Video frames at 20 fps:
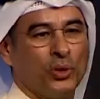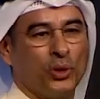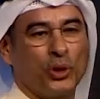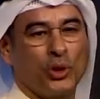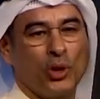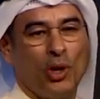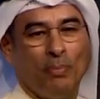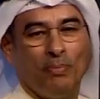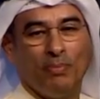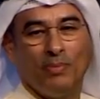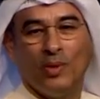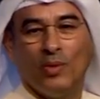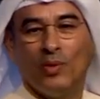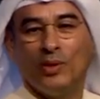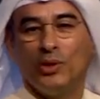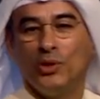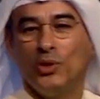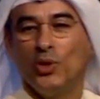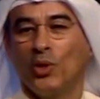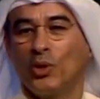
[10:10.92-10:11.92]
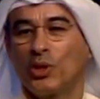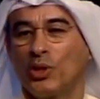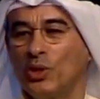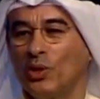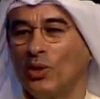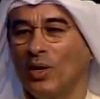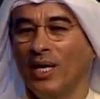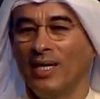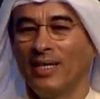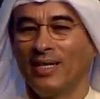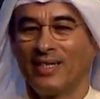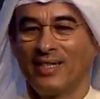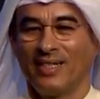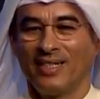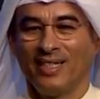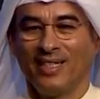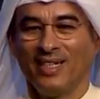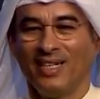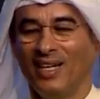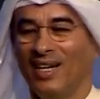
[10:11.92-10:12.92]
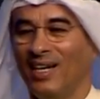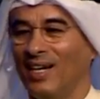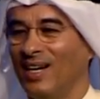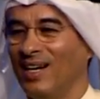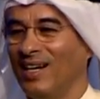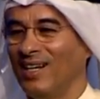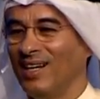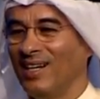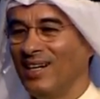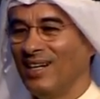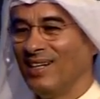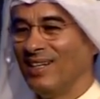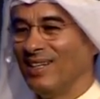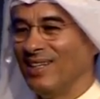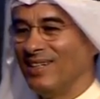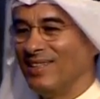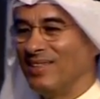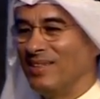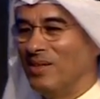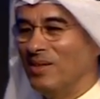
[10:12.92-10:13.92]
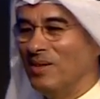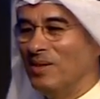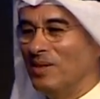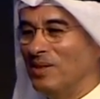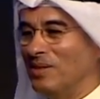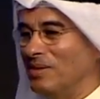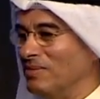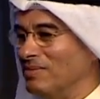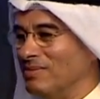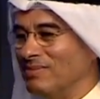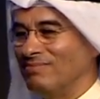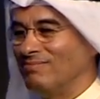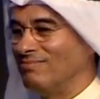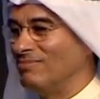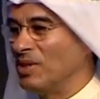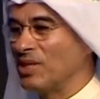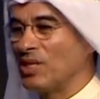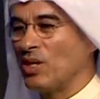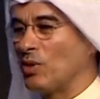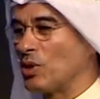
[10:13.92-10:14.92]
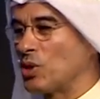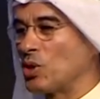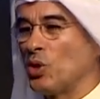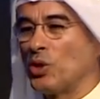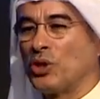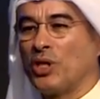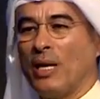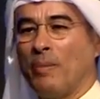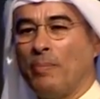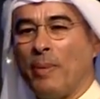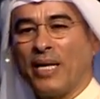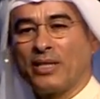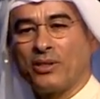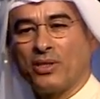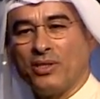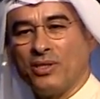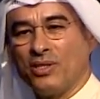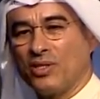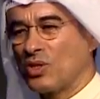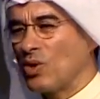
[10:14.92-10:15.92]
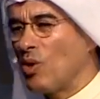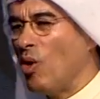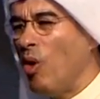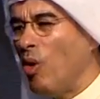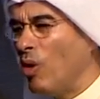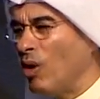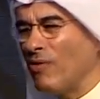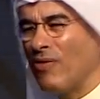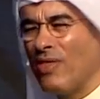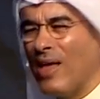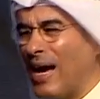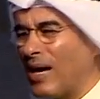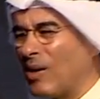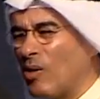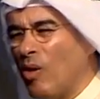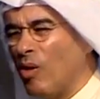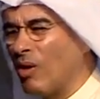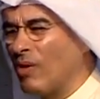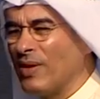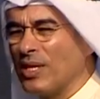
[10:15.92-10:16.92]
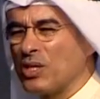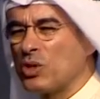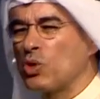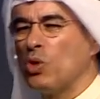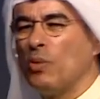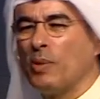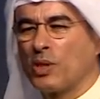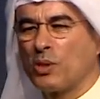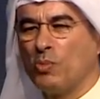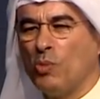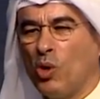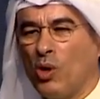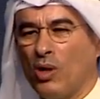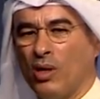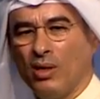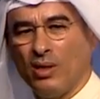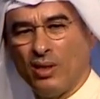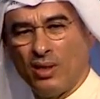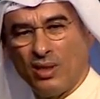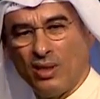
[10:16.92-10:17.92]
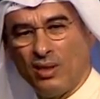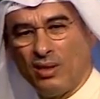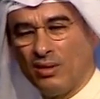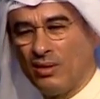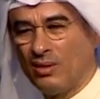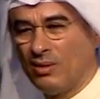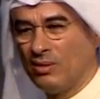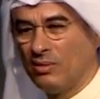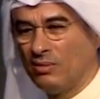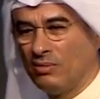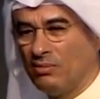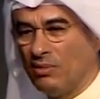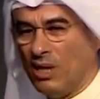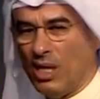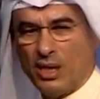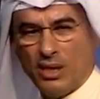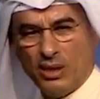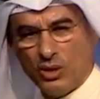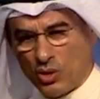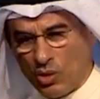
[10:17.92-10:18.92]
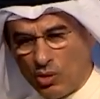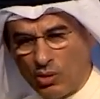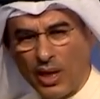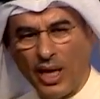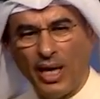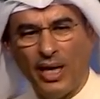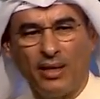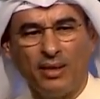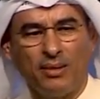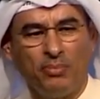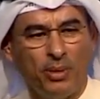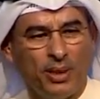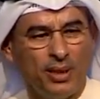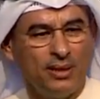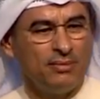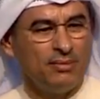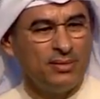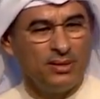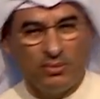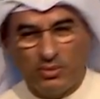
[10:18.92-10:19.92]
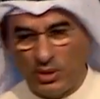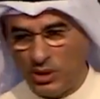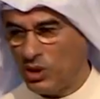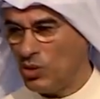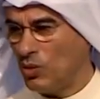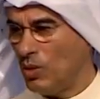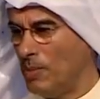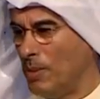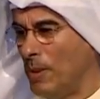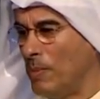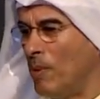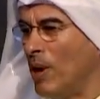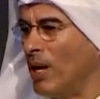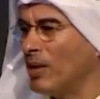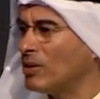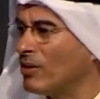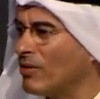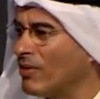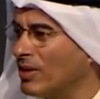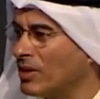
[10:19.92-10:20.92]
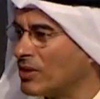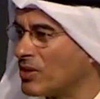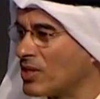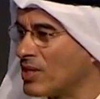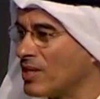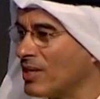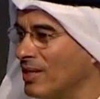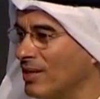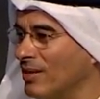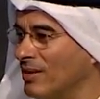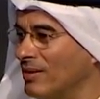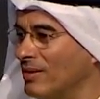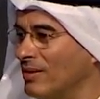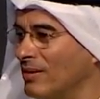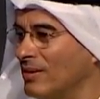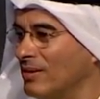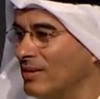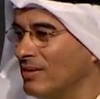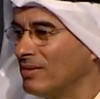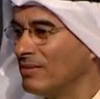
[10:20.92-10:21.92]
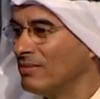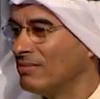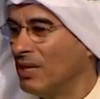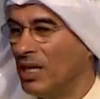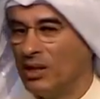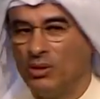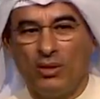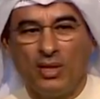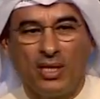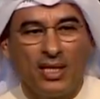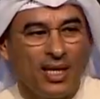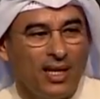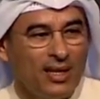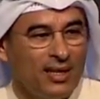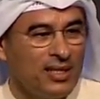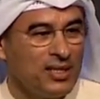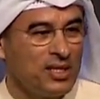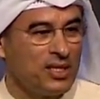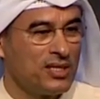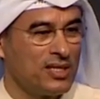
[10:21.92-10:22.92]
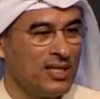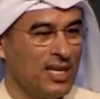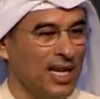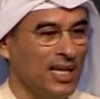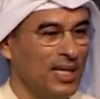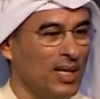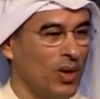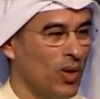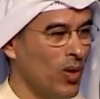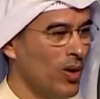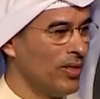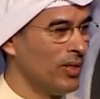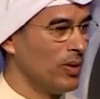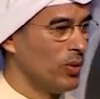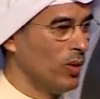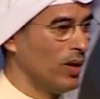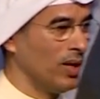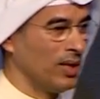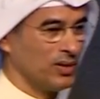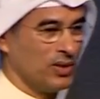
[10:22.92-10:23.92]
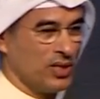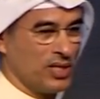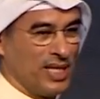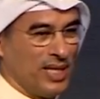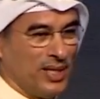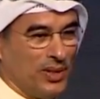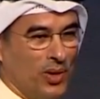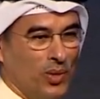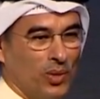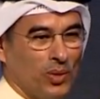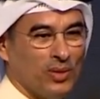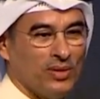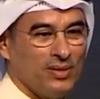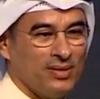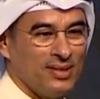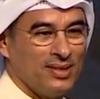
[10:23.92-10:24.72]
you shop, what jokes you like, you know, what's our social patterns, all of that, all of that, and so much more. I think it's okay, but we just want to be part of this. I don't think there's any law in the world to say no